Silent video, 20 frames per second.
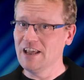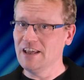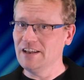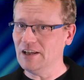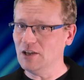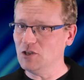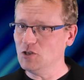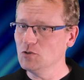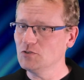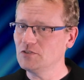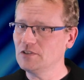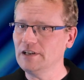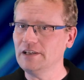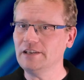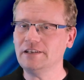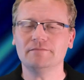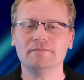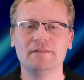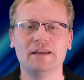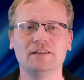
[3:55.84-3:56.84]
Now use the
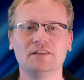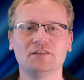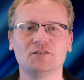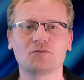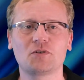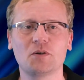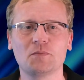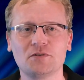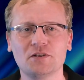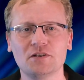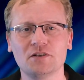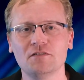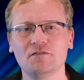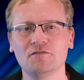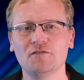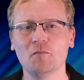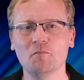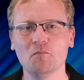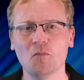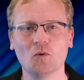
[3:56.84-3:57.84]
link in the description
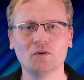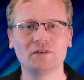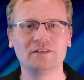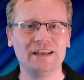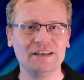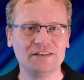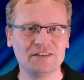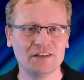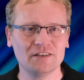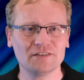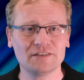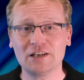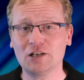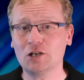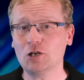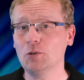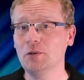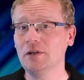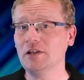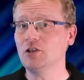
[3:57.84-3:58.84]
for more details,
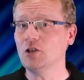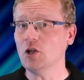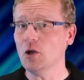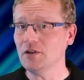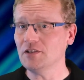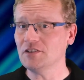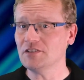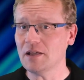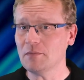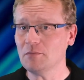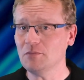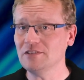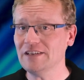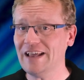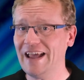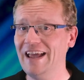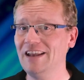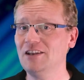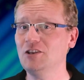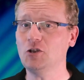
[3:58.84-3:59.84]
including code examples
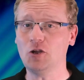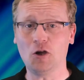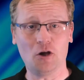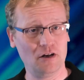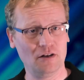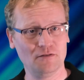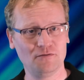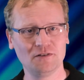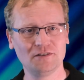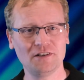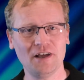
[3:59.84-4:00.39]
and colorful